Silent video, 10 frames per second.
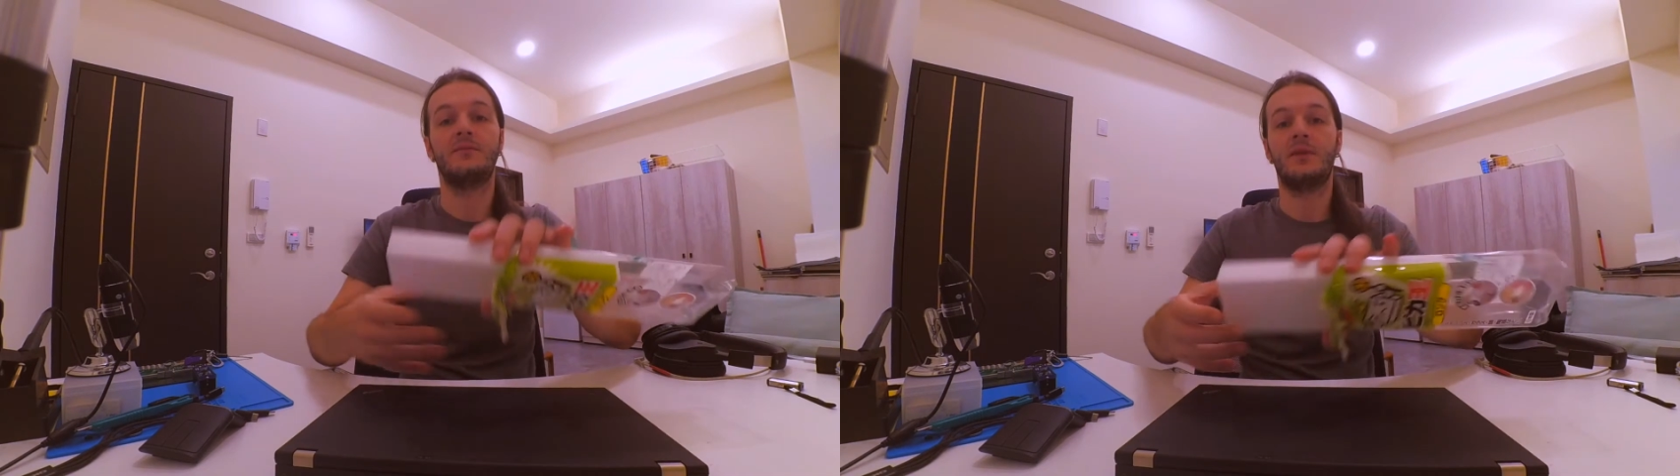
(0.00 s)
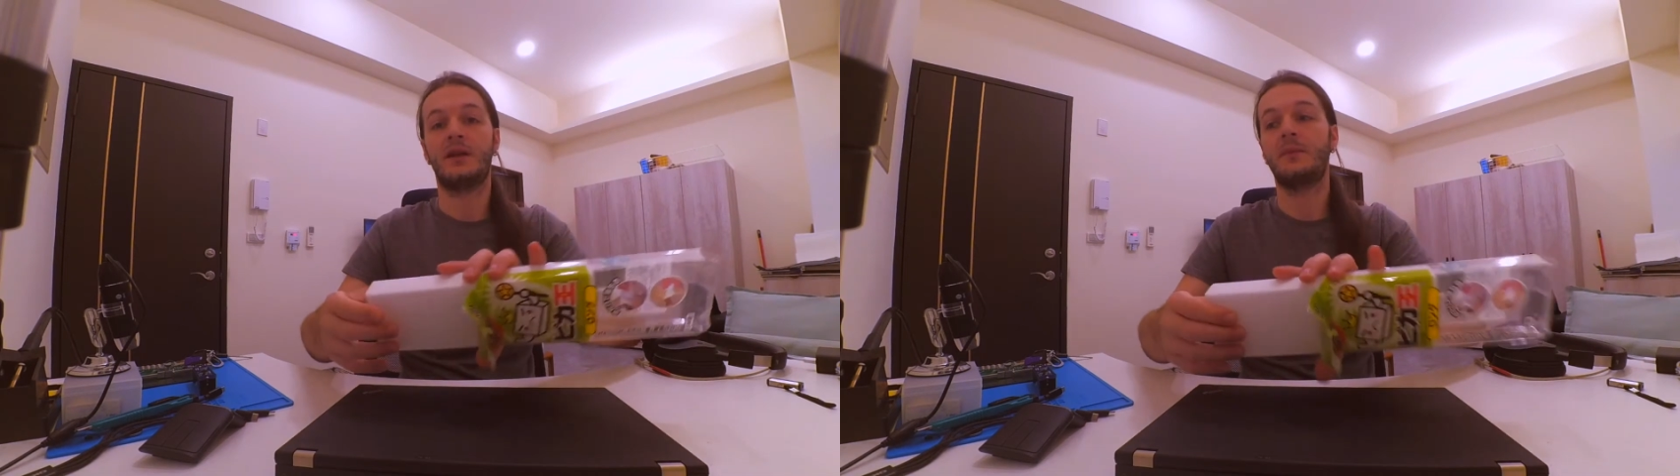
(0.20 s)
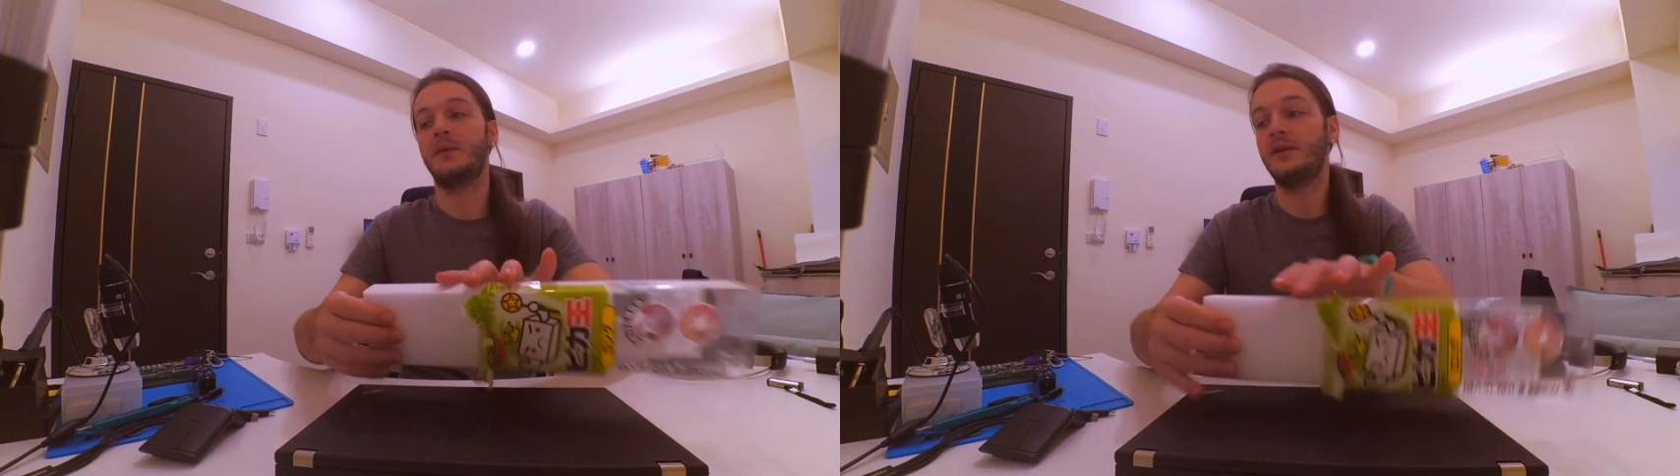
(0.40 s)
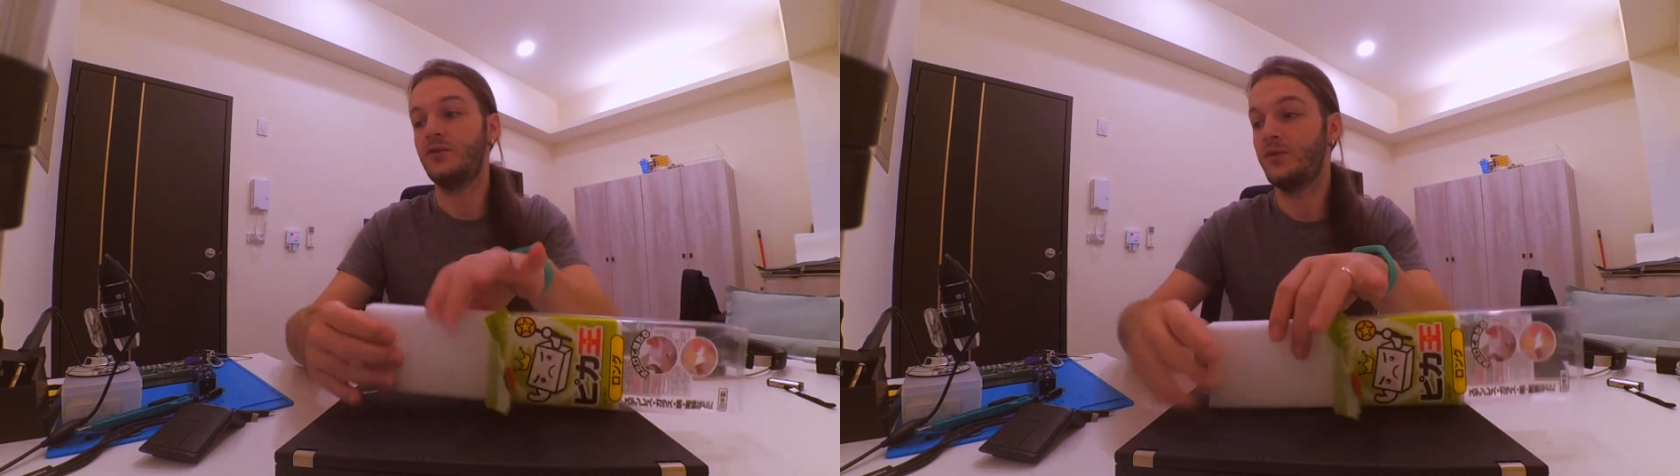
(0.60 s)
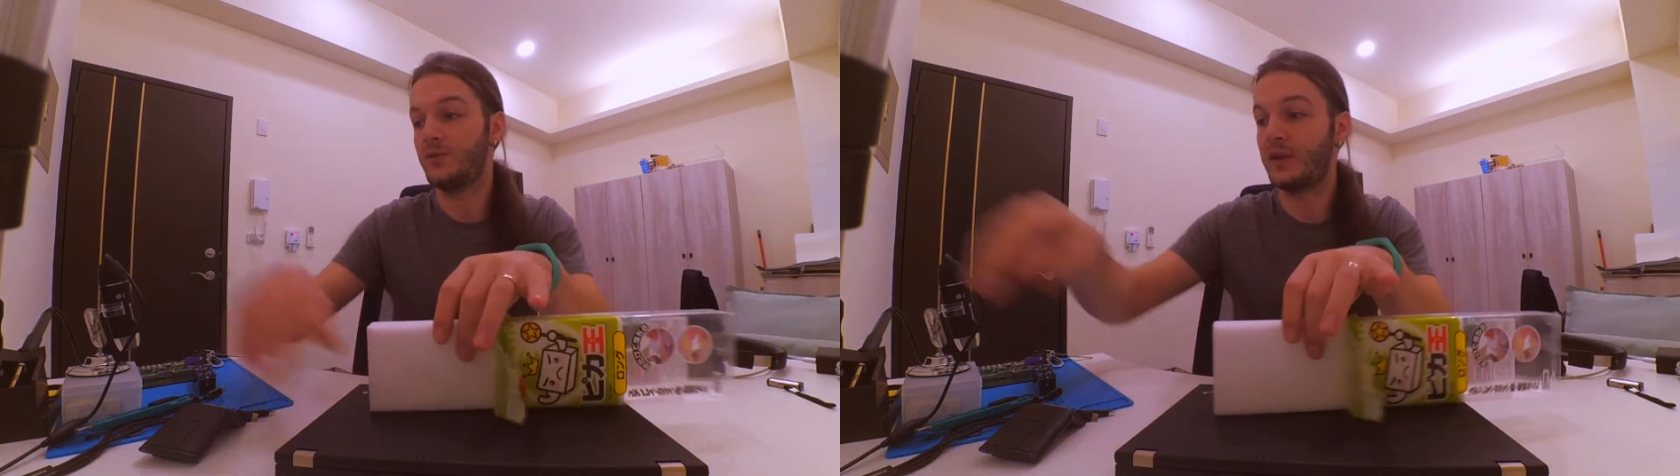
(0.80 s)
But I'm gonna do
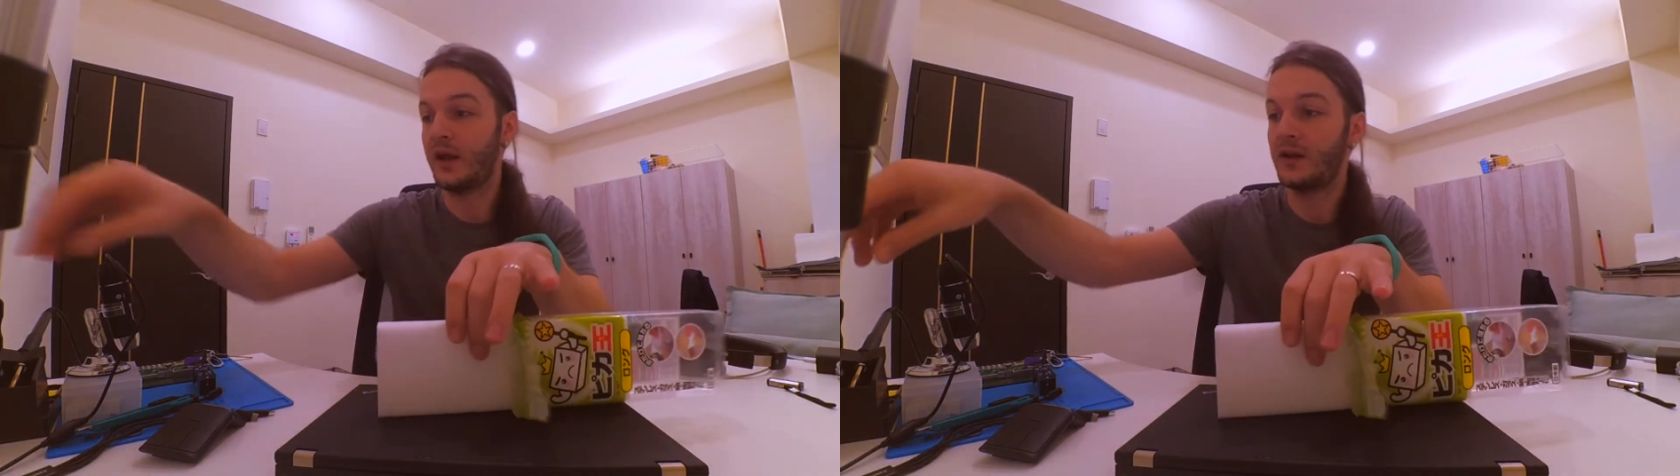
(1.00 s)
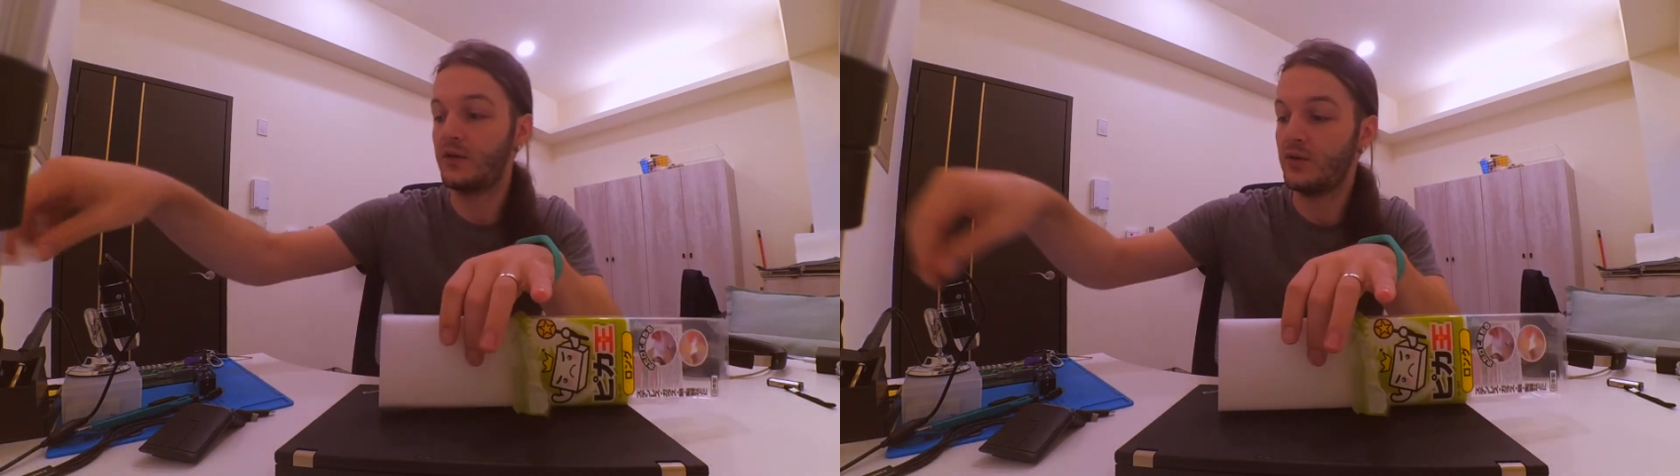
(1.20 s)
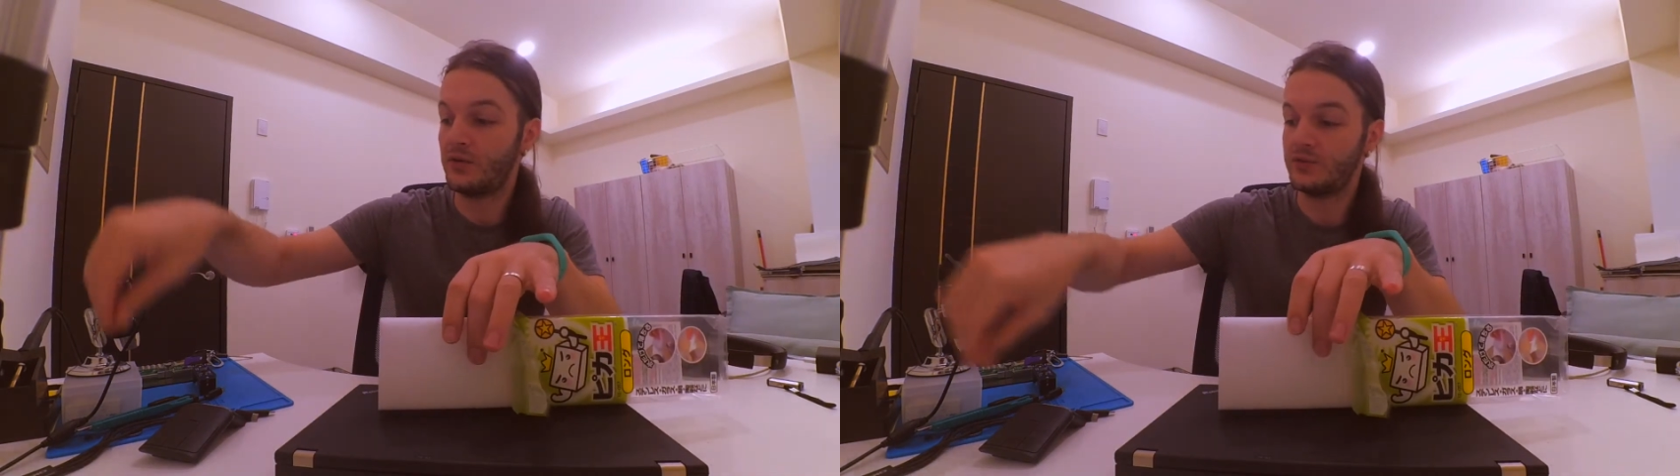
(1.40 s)
it with alcohol